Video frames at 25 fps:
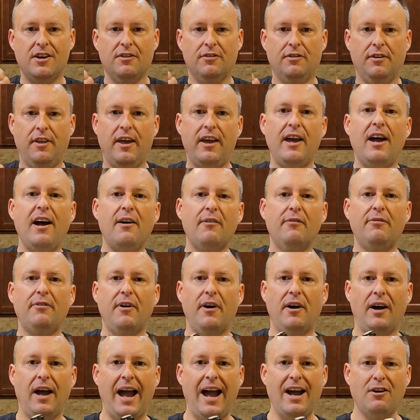So they have
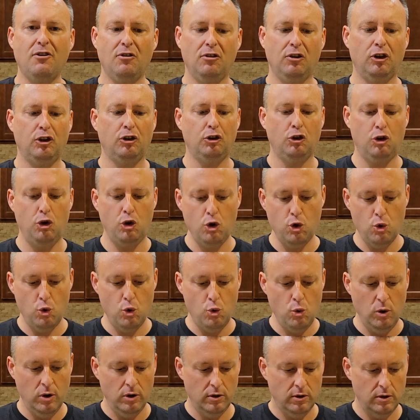uh, actually
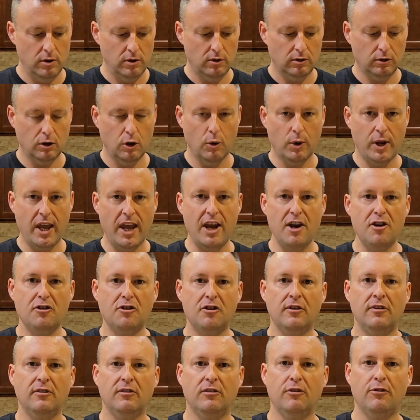two
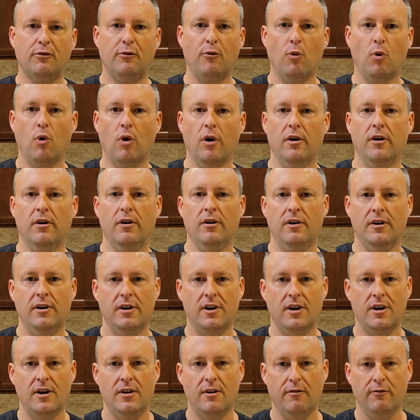locations for,
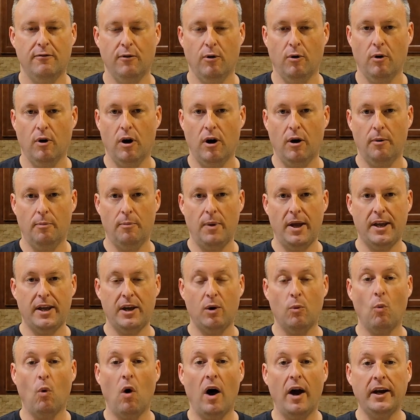for uh,
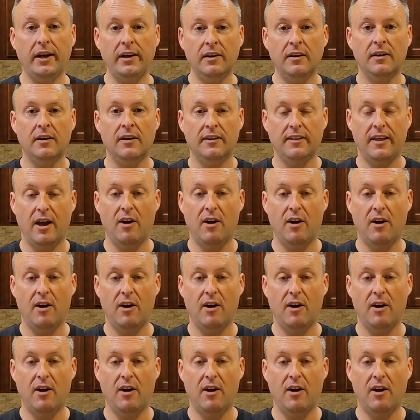making wine.